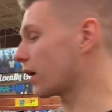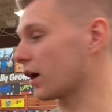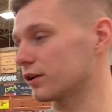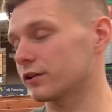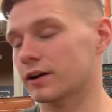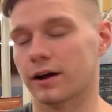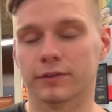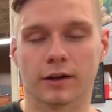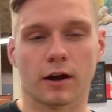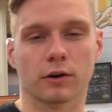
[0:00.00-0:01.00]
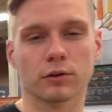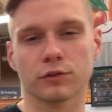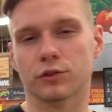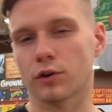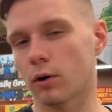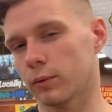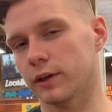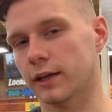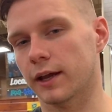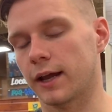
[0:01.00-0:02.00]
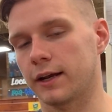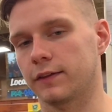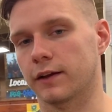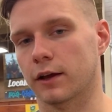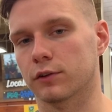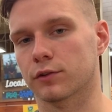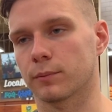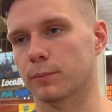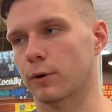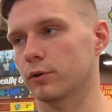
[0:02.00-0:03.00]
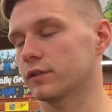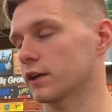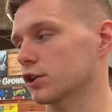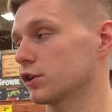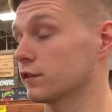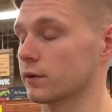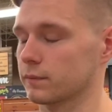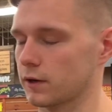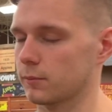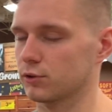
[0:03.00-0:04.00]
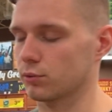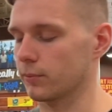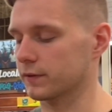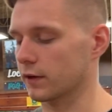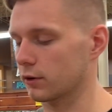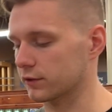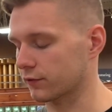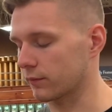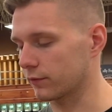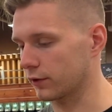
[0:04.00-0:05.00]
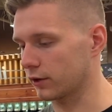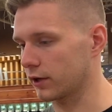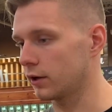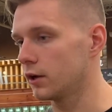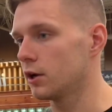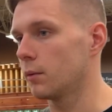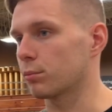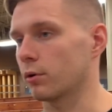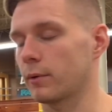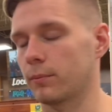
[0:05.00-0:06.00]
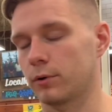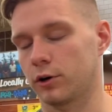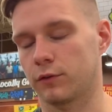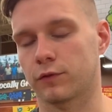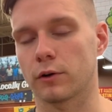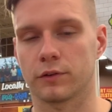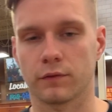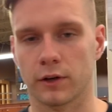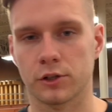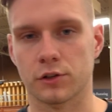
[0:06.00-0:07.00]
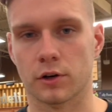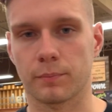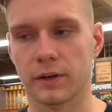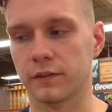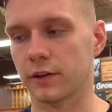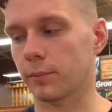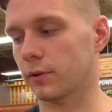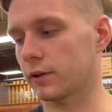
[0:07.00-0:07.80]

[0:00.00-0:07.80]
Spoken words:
other than avocados, don't really get anything else from the produce section. Sometimes sweet potatoes if I'm feeling it. But remember, frozen veggies are a big staple